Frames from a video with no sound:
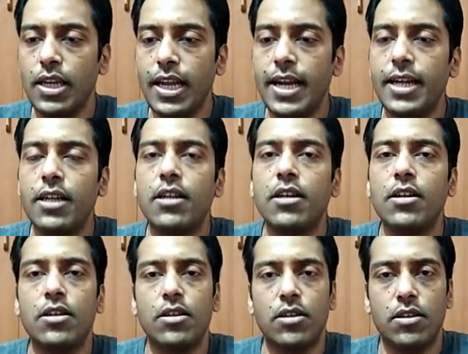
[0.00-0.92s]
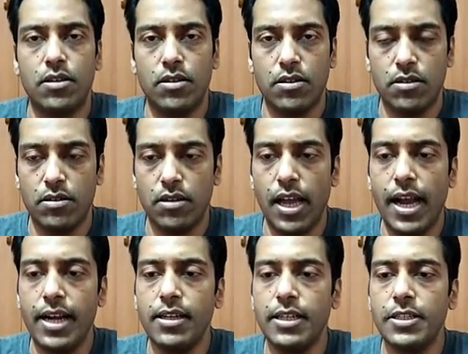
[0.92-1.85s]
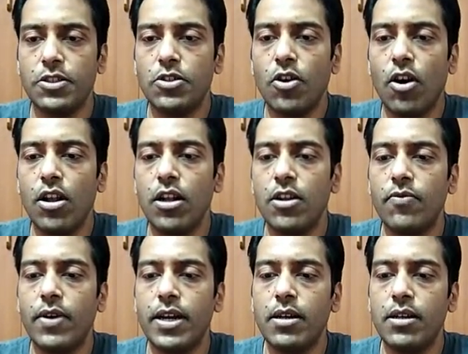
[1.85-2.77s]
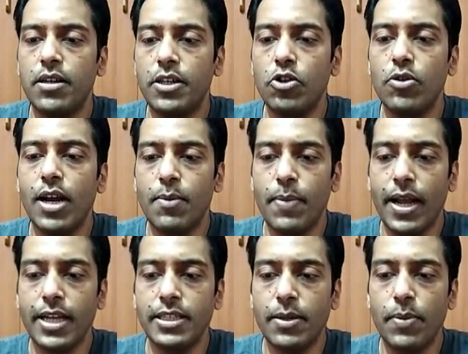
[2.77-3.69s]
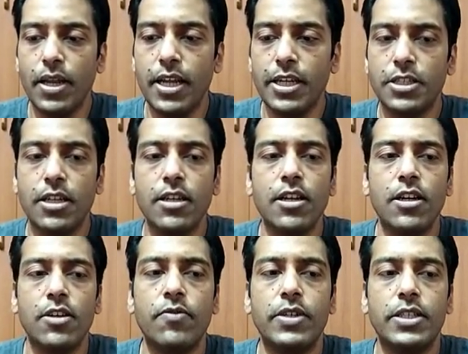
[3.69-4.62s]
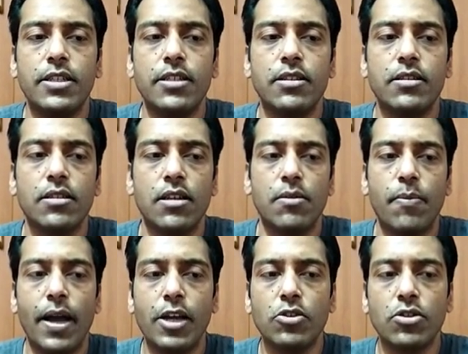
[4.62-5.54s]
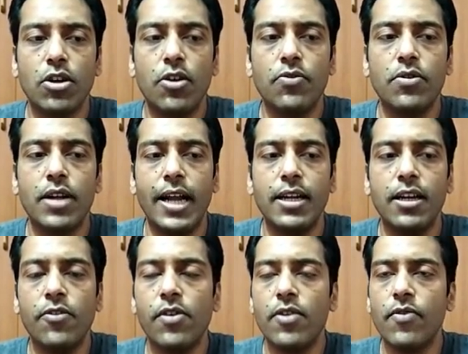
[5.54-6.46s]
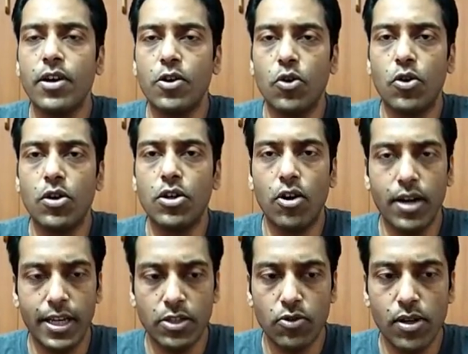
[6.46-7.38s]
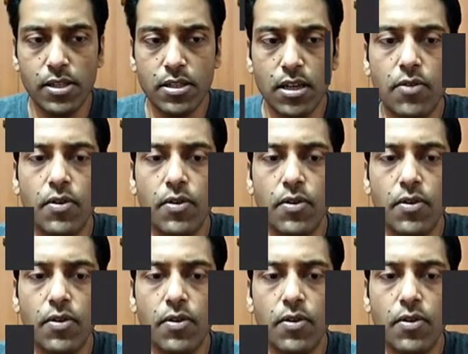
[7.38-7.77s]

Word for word: create and install one NuGet package application, which is Microsoft Entity Framework Core.sql